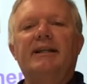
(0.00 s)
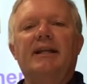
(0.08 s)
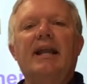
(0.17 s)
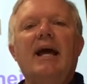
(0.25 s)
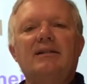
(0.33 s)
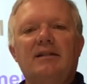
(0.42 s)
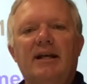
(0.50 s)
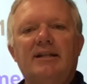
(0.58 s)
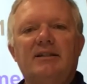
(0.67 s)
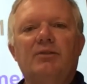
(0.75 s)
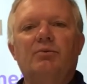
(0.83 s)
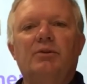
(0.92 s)
The next
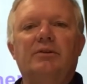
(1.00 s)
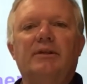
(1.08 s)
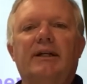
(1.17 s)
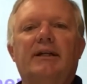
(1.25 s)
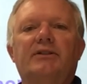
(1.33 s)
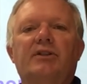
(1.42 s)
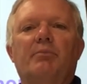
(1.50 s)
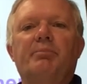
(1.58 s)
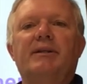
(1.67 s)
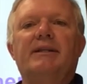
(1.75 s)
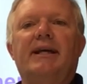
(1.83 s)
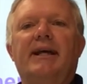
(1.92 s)
lesson we'll jump
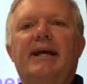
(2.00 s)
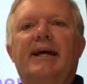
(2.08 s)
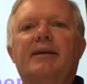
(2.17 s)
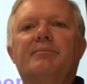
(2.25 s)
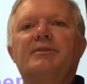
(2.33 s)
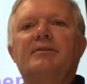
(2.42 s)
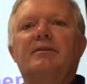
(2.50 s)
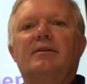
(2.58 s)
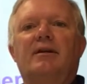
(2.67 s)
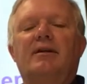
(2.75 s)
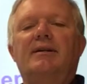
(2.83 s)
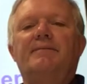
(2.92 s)
into Adams.
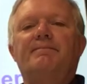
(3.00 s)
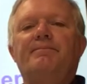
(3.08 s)
All right.